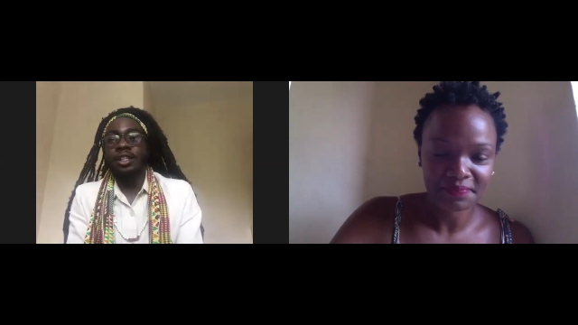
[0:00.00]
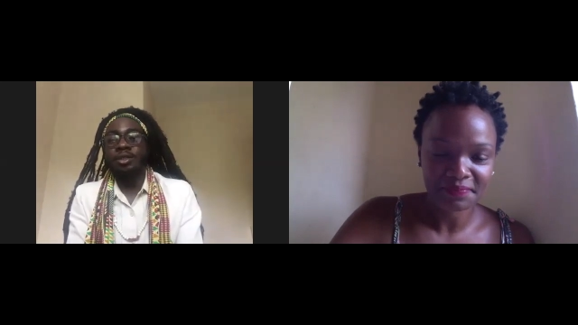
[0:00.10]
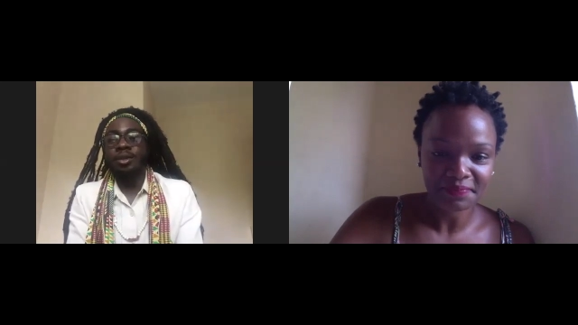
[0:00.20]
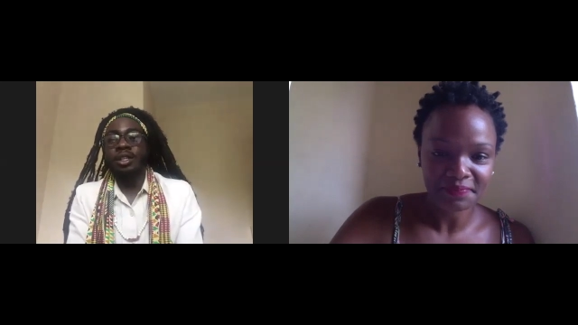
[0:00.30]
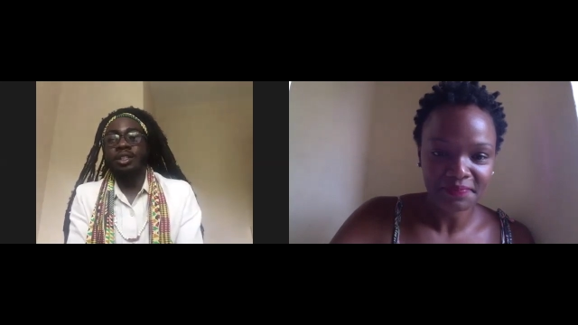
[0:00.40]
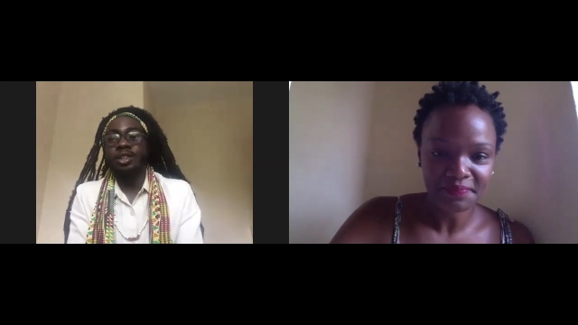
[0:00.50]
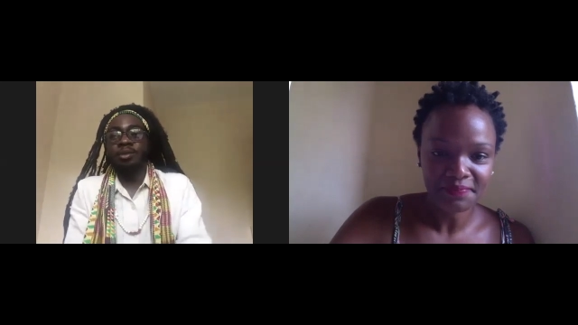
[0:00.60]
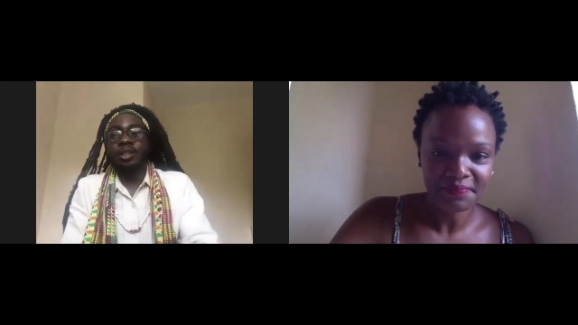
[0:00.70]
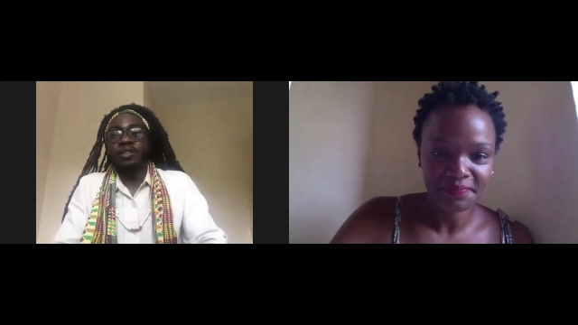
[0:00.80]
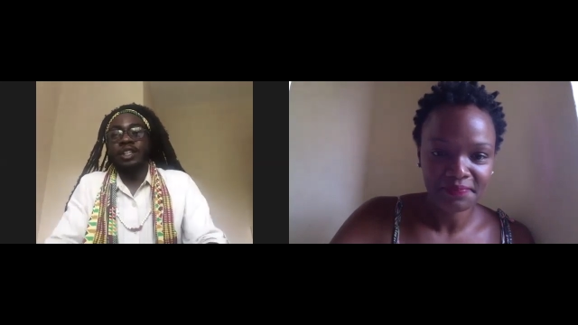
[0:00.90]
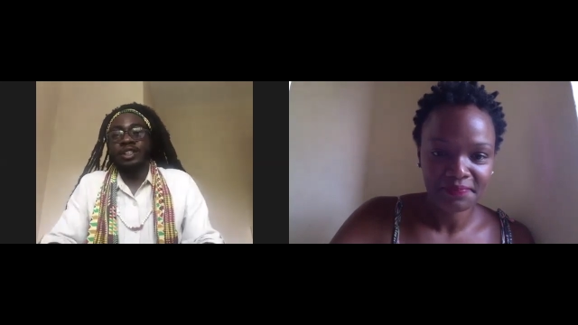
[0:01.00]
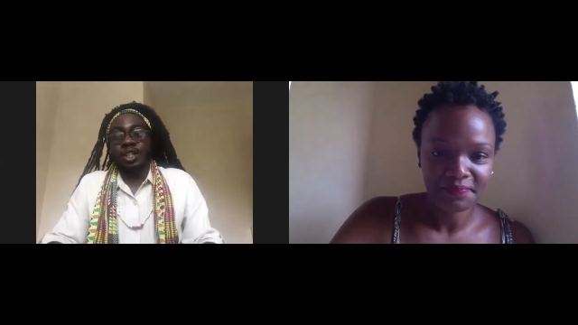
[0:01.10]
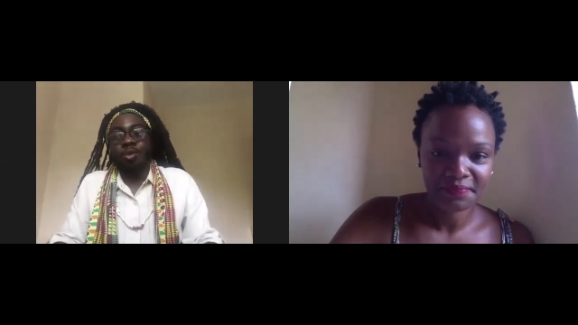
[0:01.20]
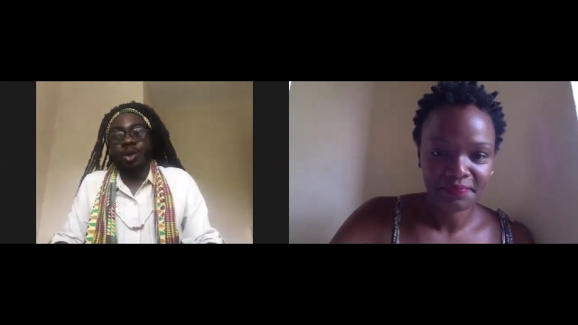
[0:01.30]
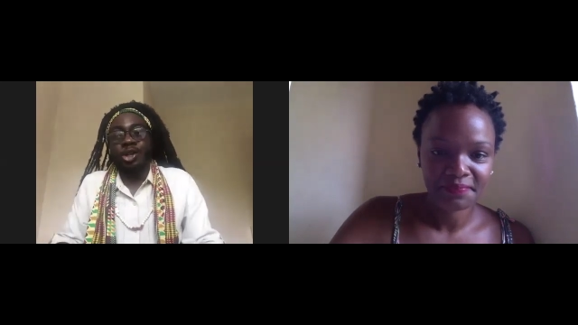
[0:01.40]
Speaker 1: as well in terms of things
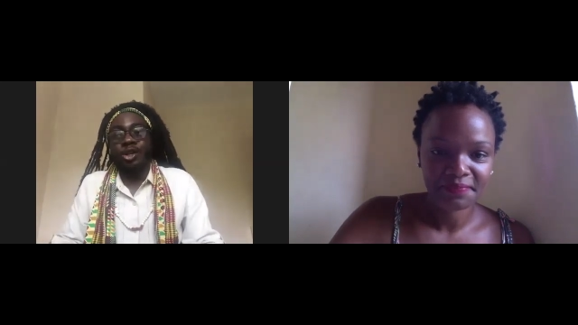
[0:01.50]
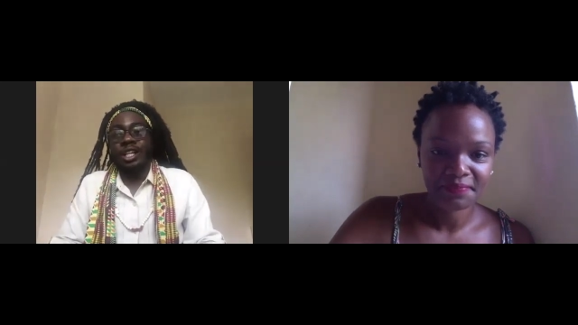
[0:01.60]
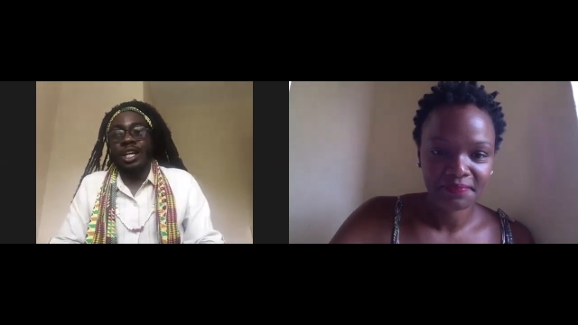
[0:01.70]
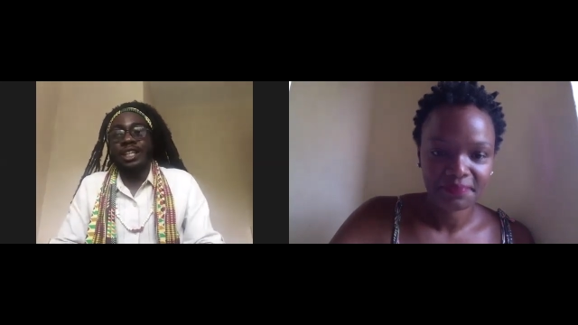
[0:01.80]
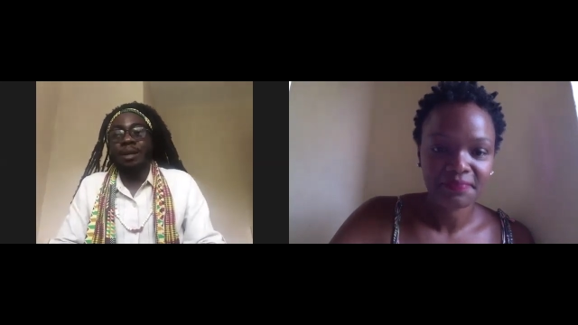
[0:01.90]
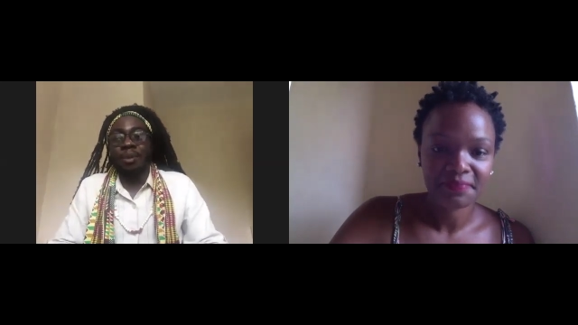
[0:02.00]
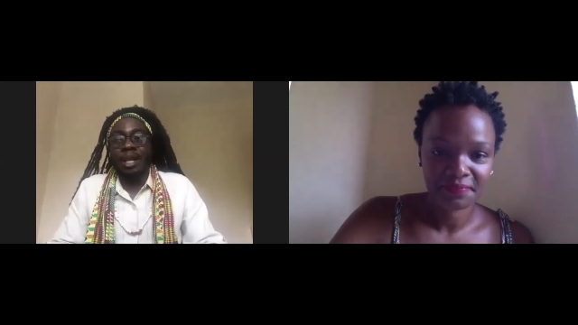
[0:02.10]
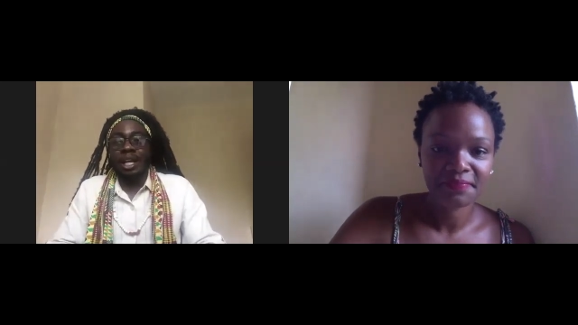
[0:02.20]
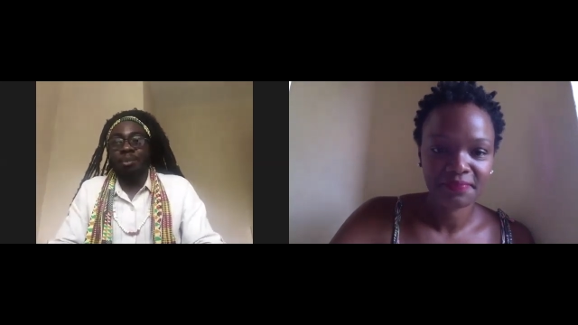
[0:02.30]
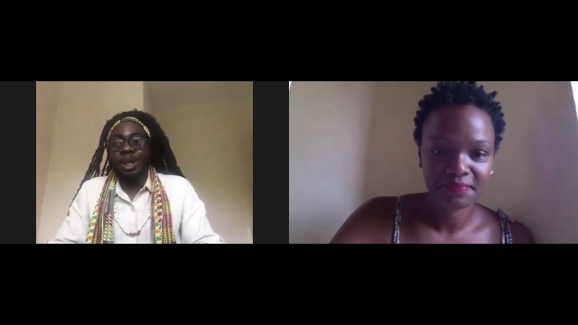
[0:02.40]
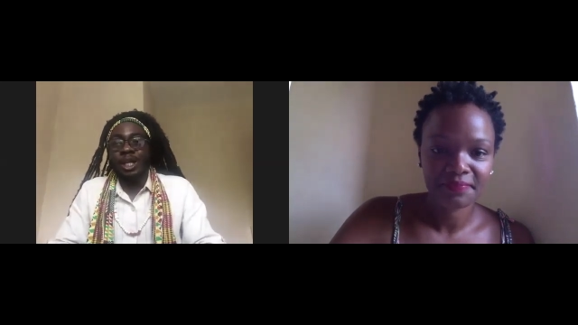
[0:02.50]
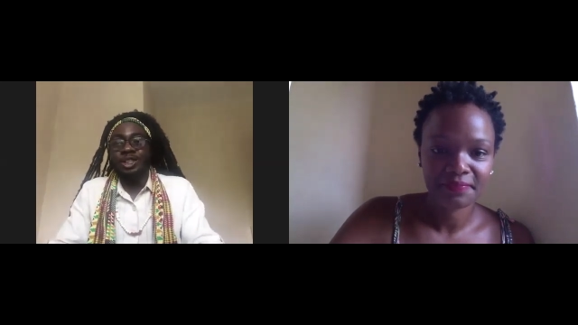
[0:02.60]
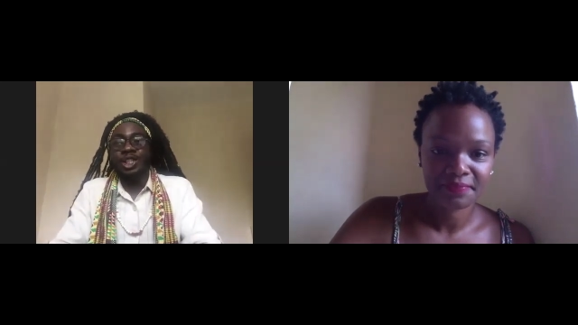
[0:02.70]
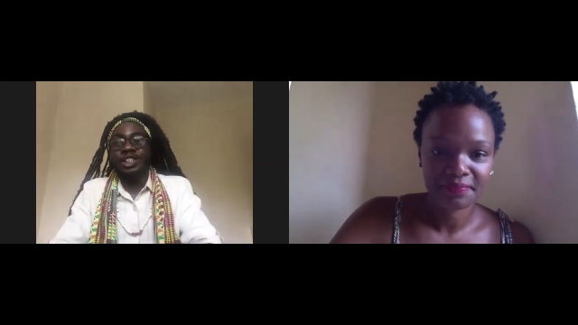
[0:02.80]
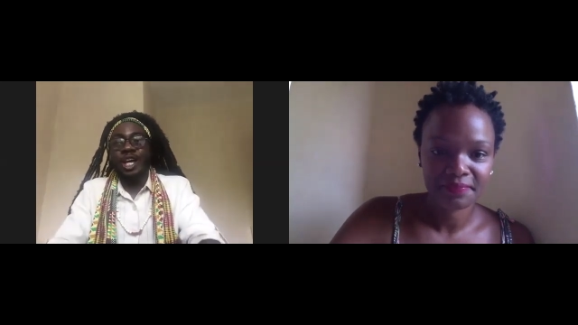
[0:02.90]
not working out as I plan and making
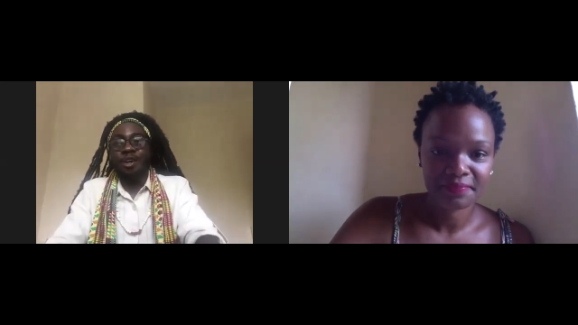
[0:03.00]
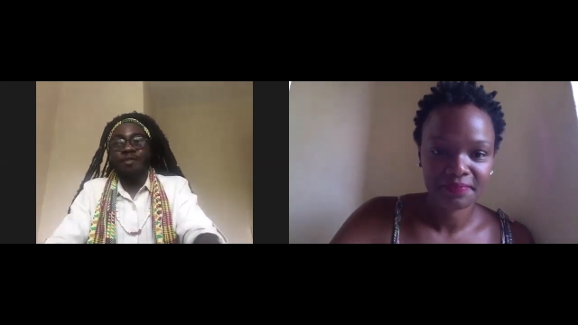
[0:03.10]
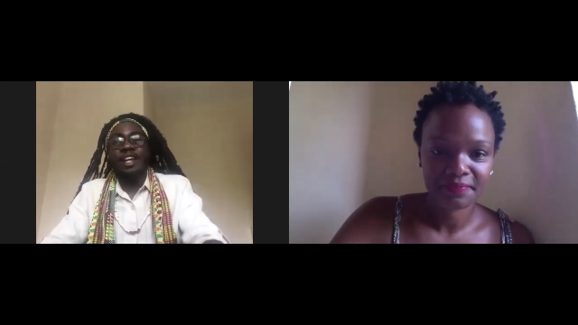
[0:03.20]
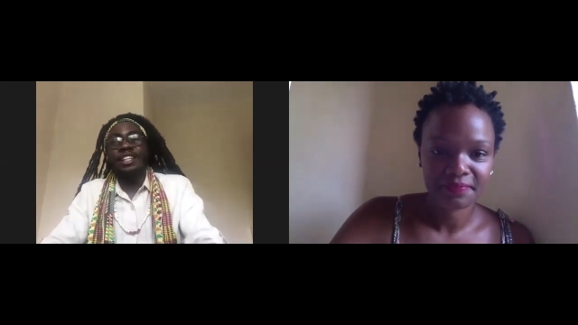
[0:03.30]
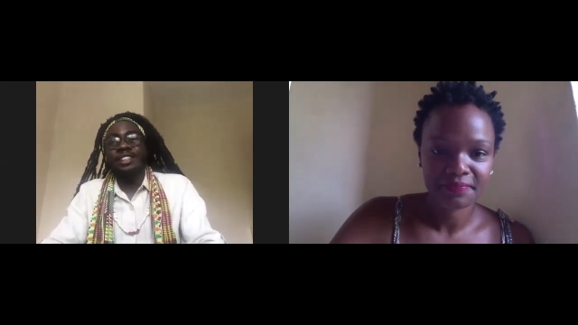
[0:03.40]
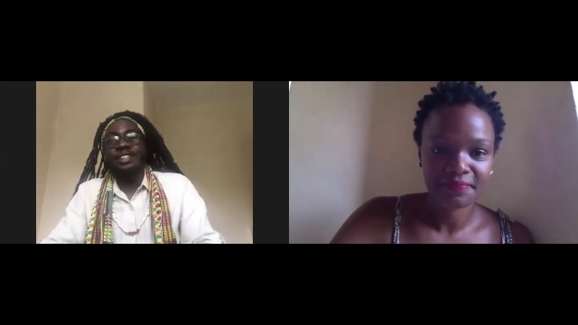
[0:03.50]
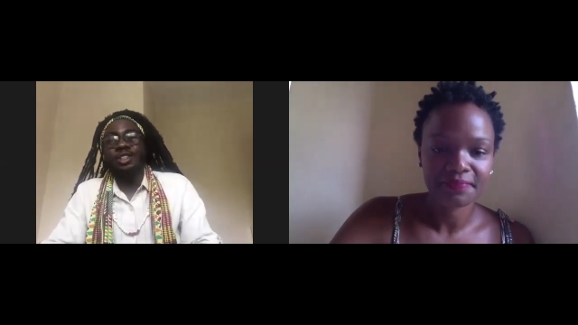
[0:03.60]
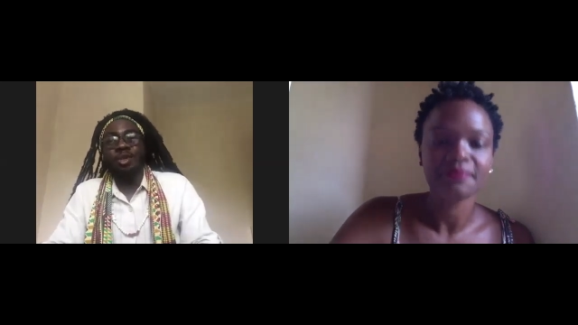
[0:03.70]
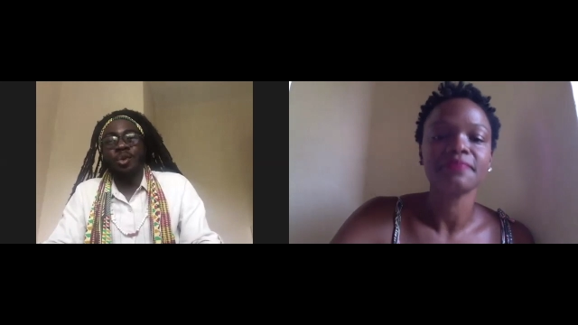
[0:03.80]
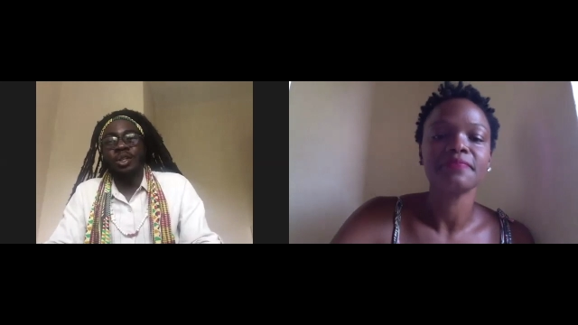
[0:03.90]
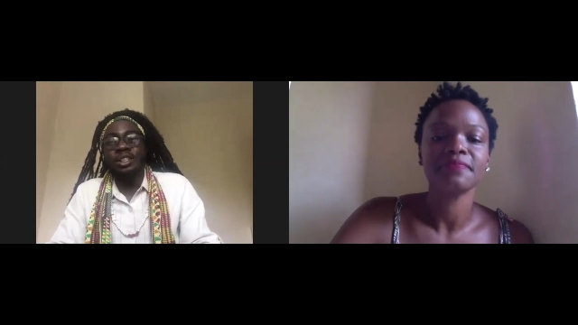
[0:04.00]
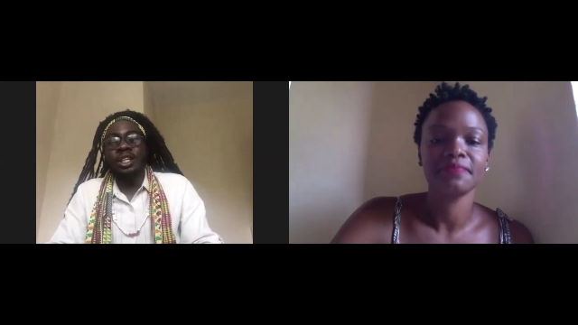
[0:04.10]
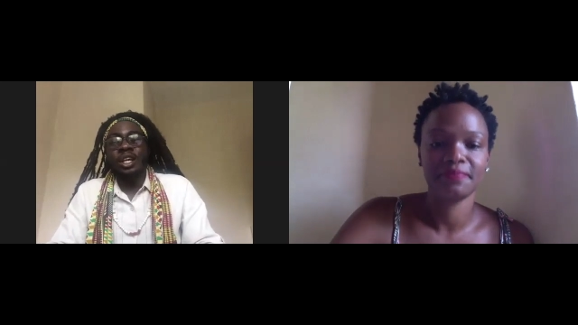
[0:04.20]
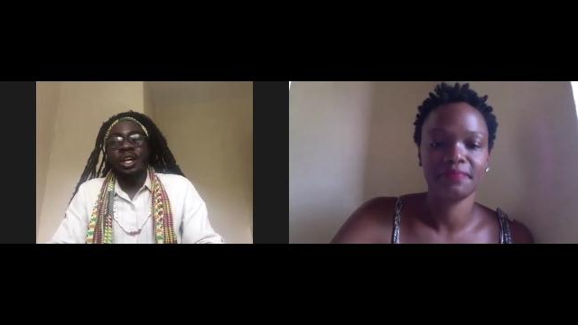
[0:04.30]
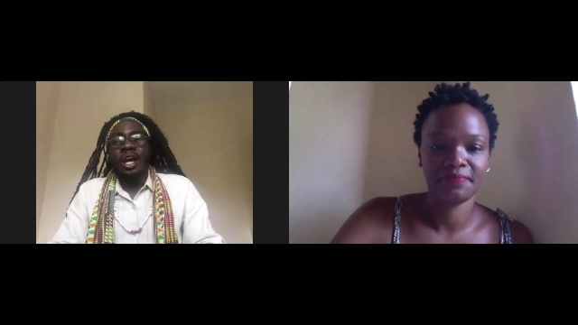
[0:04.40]
such sacrifices. So it was,
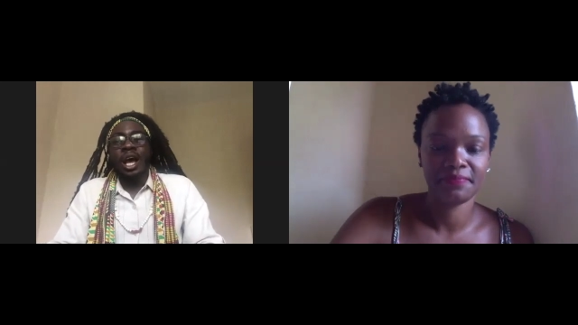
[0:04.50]
mm-hmm.